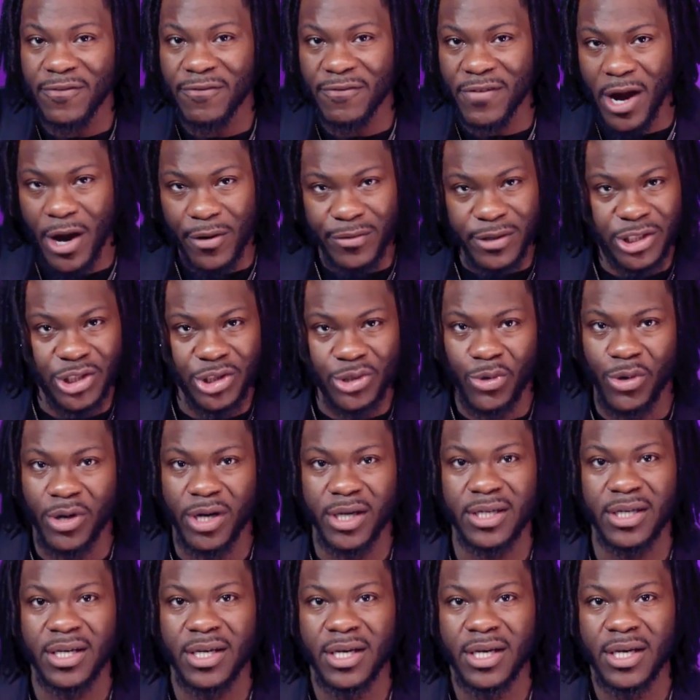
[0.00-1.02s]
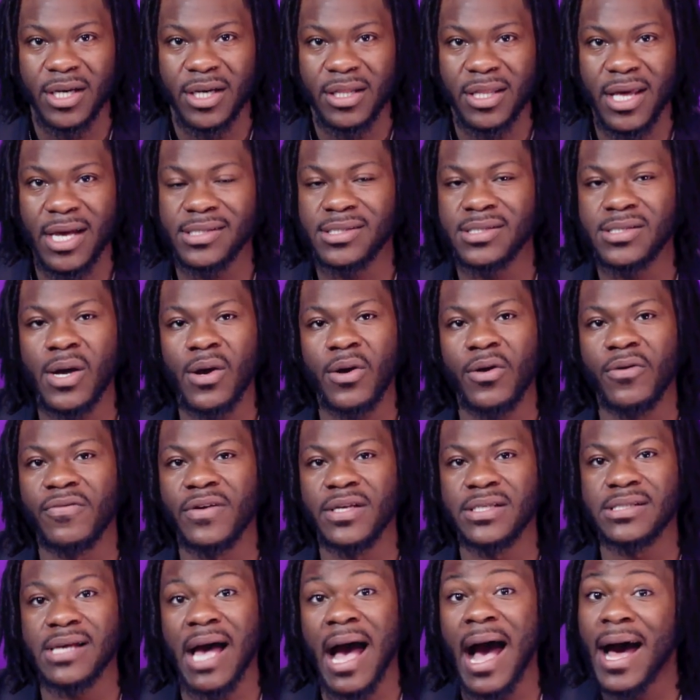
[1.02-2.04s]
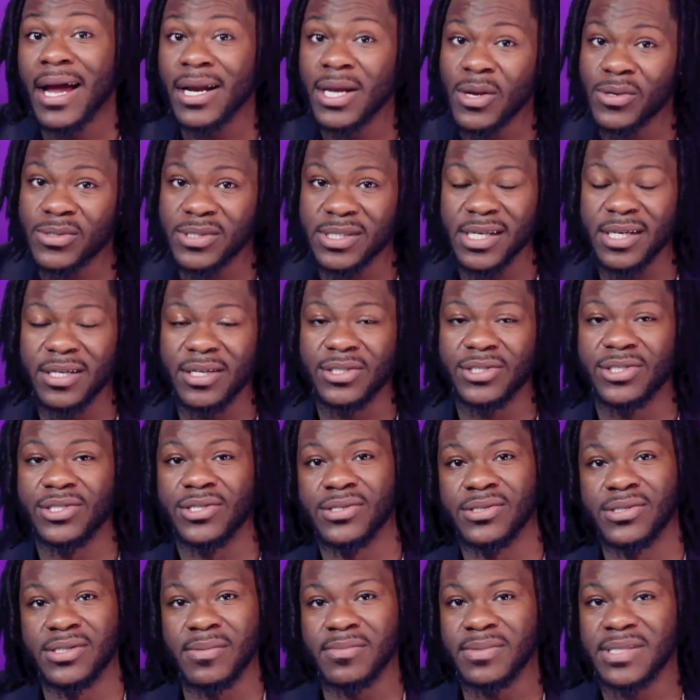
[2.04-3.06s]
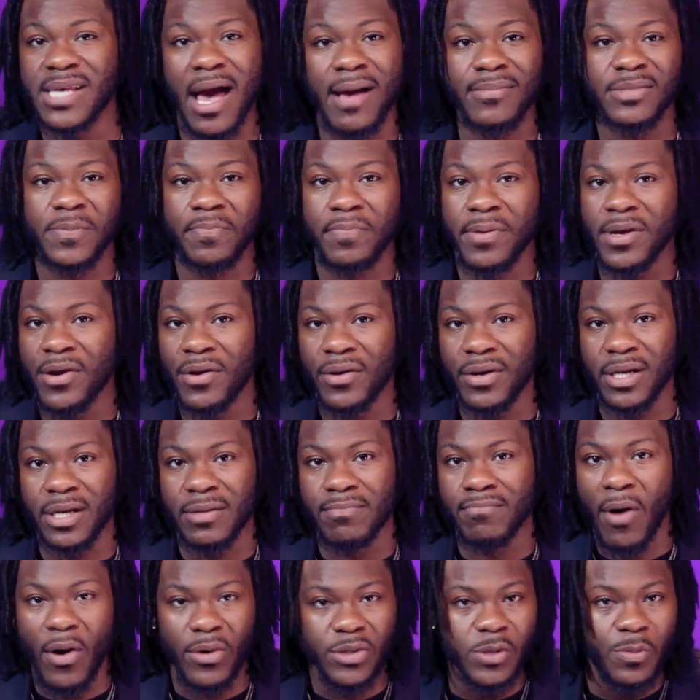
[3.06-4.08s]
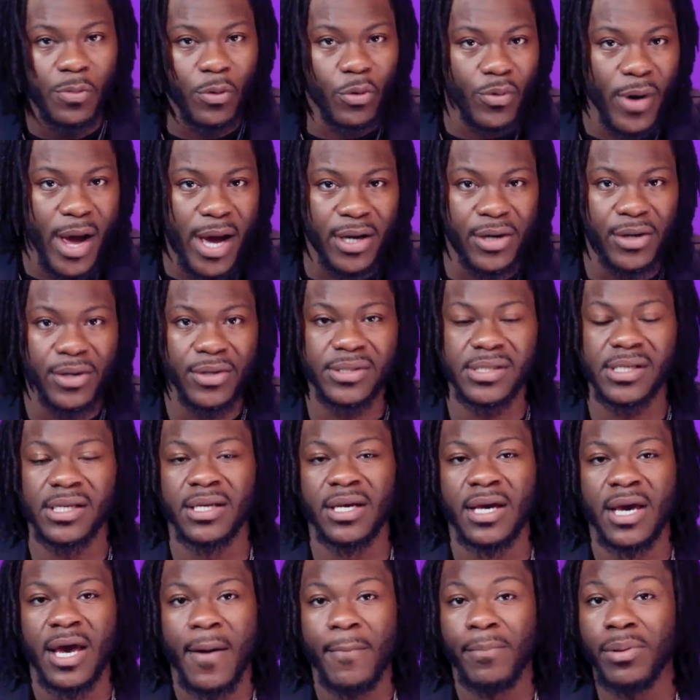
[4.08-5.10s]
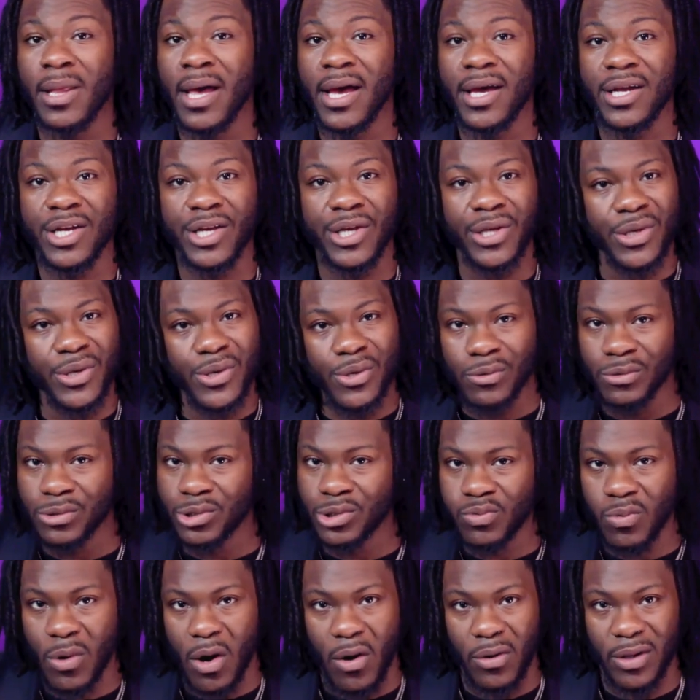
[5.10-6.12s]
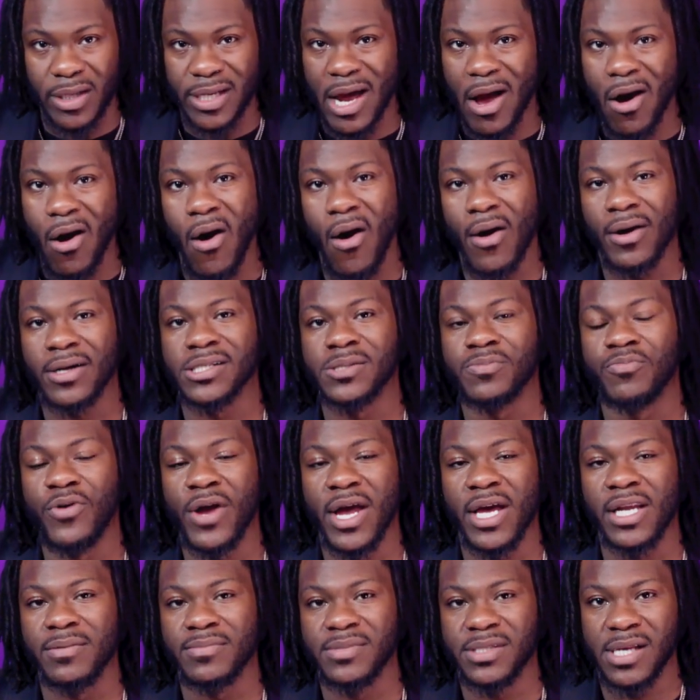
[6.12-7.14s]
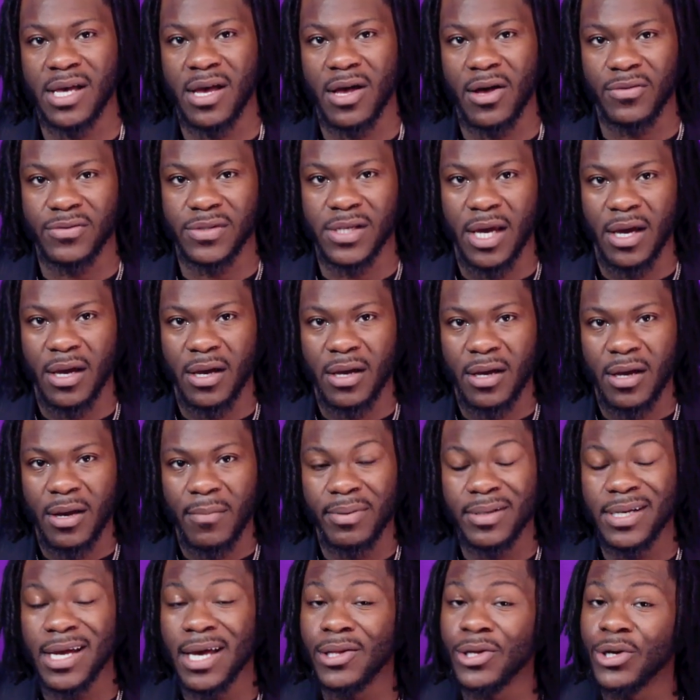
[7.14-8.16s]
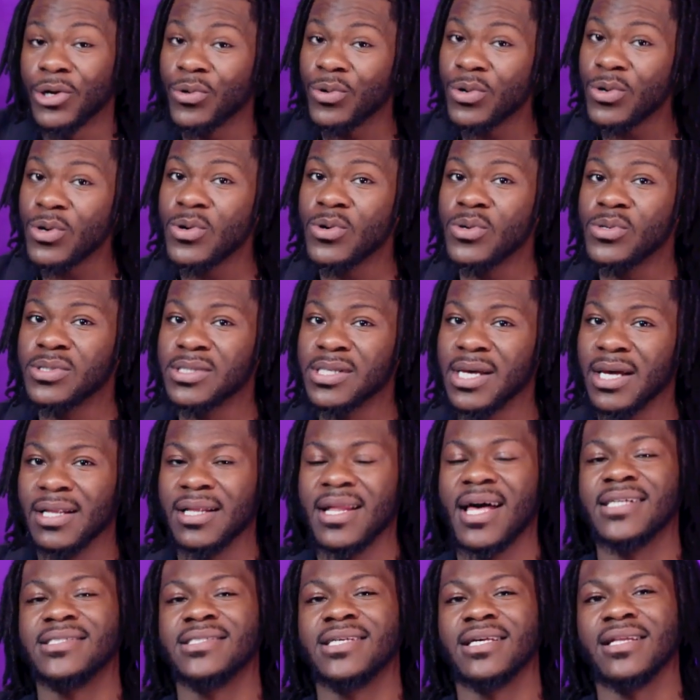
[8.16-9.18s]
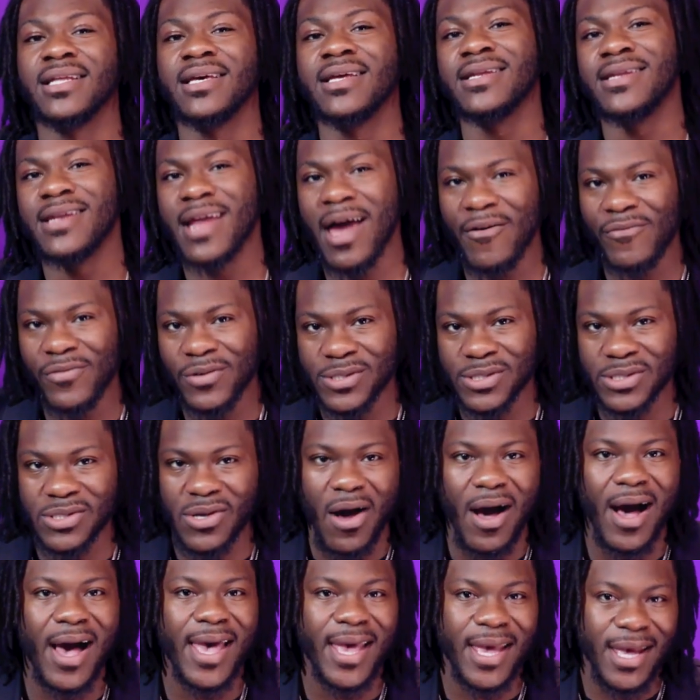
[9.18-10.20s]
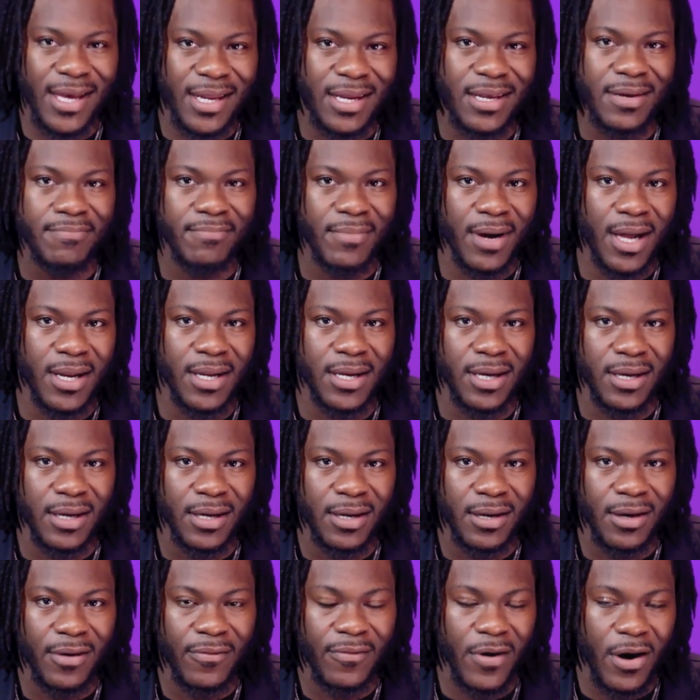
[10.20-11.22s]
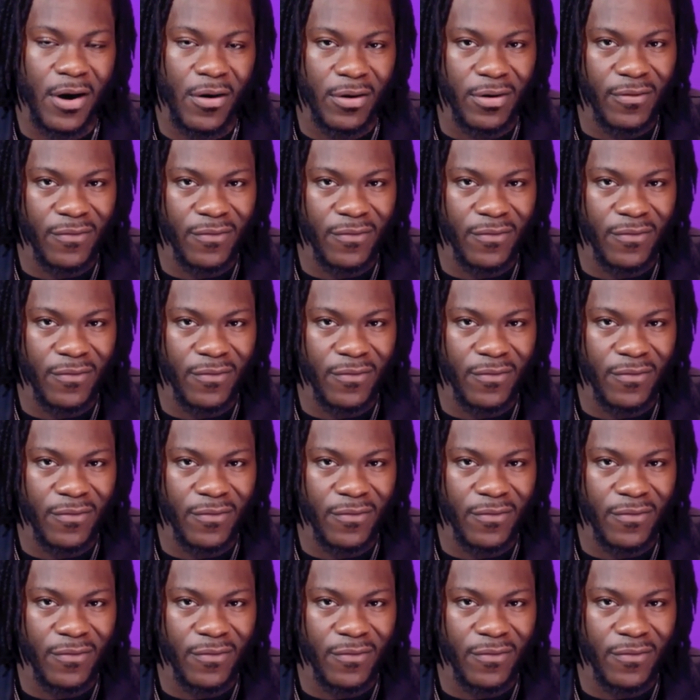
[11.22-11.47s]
very short, they serve as audio signatures, sometimes appearing in multiple records and playing a huge role in how artists brand themselves. But De La Cruz allegedly never saw any money for her